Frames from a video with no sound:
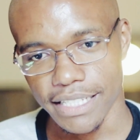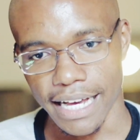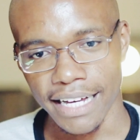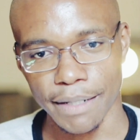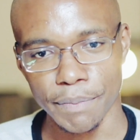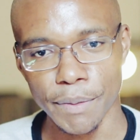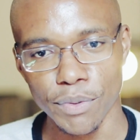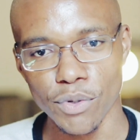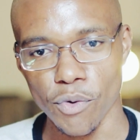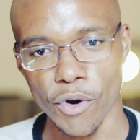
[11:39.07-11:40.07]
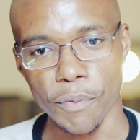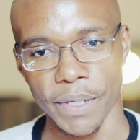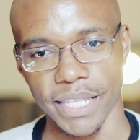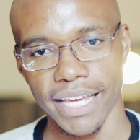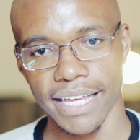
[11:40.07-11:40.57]
the other people won't
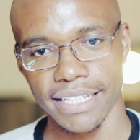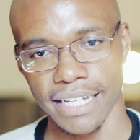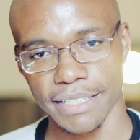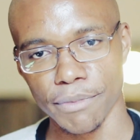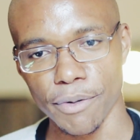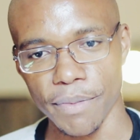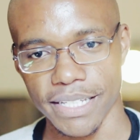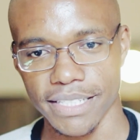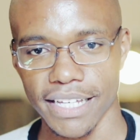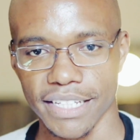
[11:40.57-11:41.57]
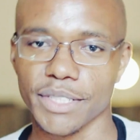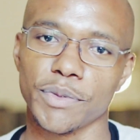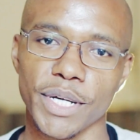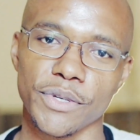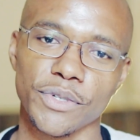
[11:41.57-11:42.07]
be there at that moment. And
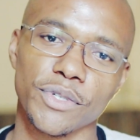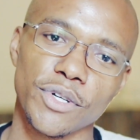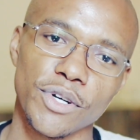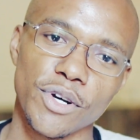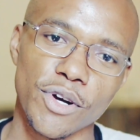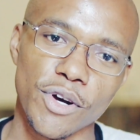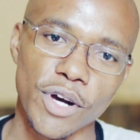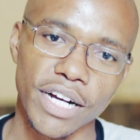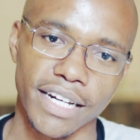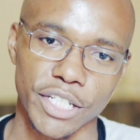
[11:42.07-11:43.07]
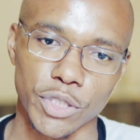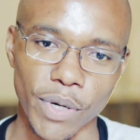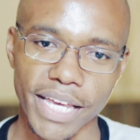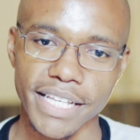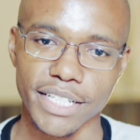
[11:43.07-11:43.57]
when you
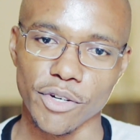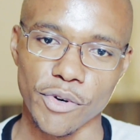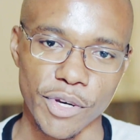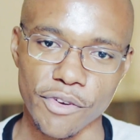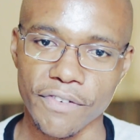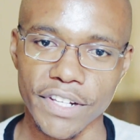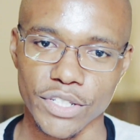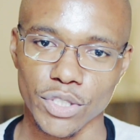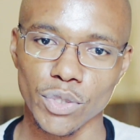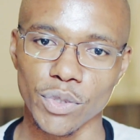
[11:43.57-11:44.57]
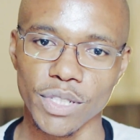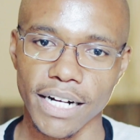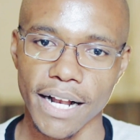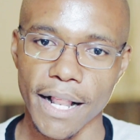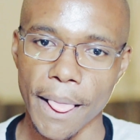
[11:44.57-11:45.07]
graduate or when you finish school,
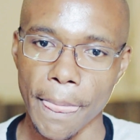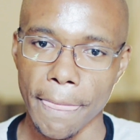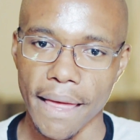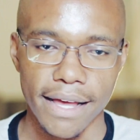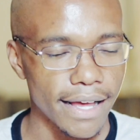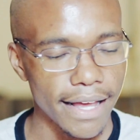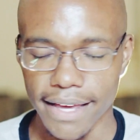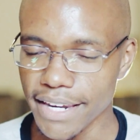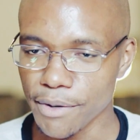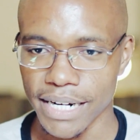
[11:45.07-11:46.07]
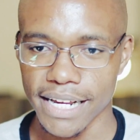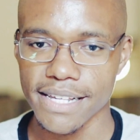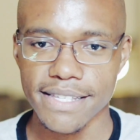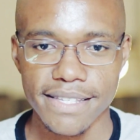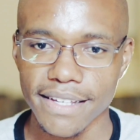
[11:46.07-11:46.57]
anyone
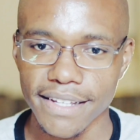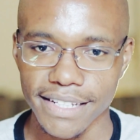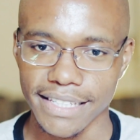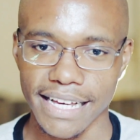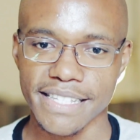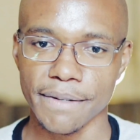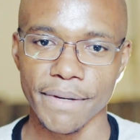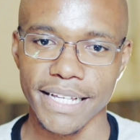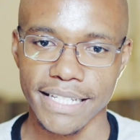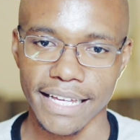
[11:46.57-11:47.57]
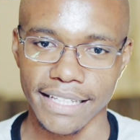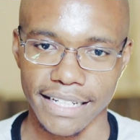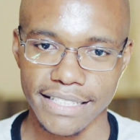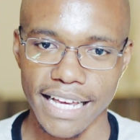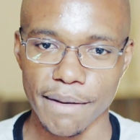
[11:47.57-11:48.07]
else doesn't matter at
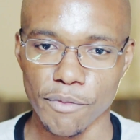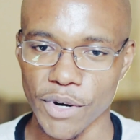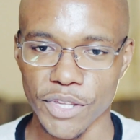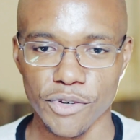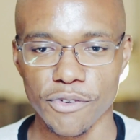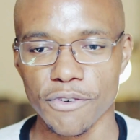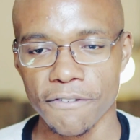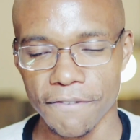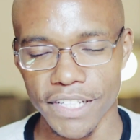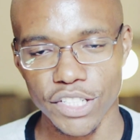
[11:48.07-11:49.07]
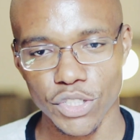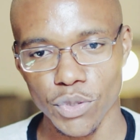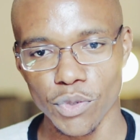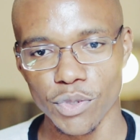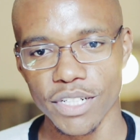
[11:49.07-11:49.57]
that time. When you finish
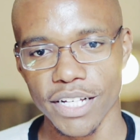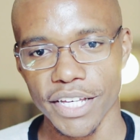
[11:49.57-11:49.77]
school,